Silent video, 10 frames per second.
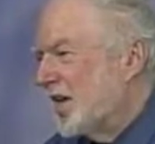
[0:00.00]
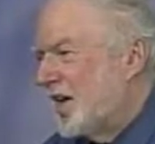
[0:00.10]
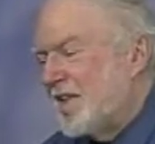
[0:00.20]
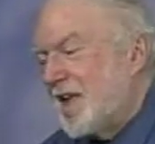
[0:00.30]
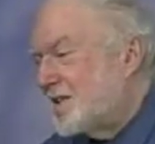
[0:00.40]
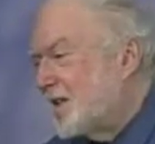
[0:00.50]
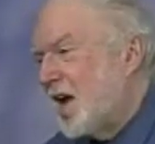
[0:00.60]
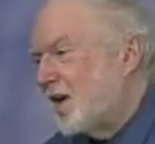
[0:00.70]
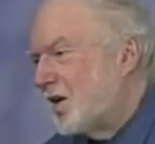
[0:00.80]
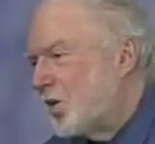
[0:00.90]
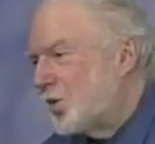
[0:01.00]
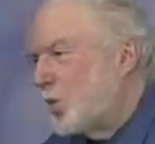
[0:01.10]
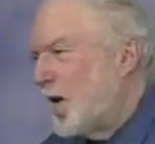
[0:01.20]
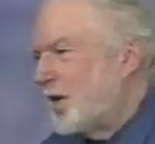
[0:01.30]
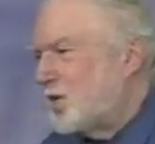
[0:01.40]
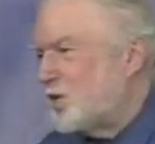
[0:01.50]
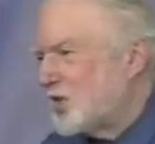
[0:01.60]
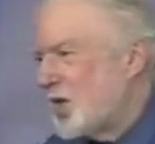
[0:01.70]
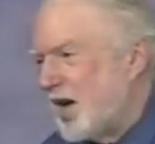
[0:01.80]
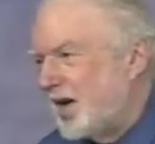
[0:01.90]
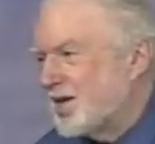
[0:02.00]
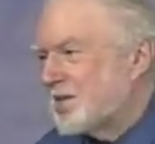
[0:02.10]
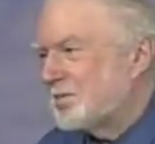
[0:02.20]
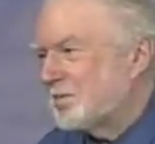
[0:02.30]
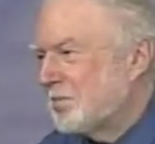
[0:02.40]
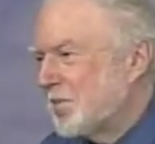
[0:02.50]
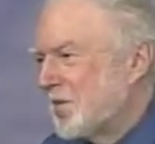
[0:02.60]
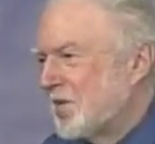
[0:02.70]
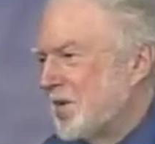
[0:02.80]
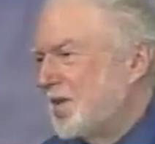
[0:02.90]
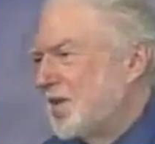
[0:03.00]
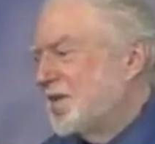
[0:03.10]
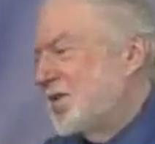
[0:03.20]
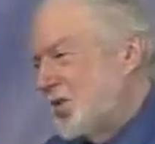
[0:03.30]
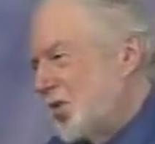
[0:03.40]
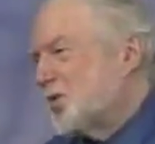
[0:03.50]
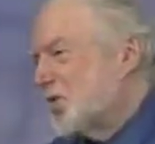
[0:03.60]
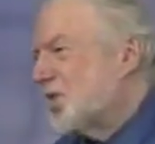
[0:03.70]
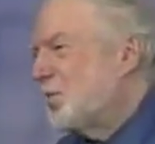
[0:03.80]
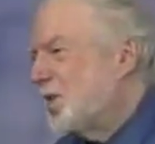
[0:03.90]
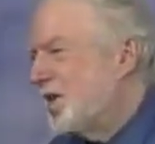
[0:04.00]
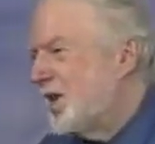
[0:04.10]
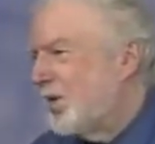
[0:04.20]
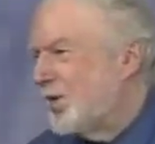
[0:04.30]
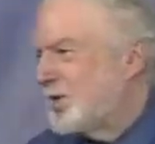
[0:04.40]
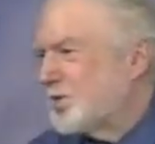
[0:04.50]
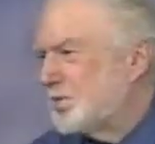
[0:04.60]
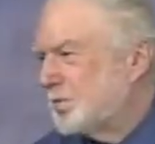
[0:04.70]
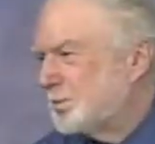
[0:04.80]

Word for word: And that's not a good way to do science. So those are some of the areas.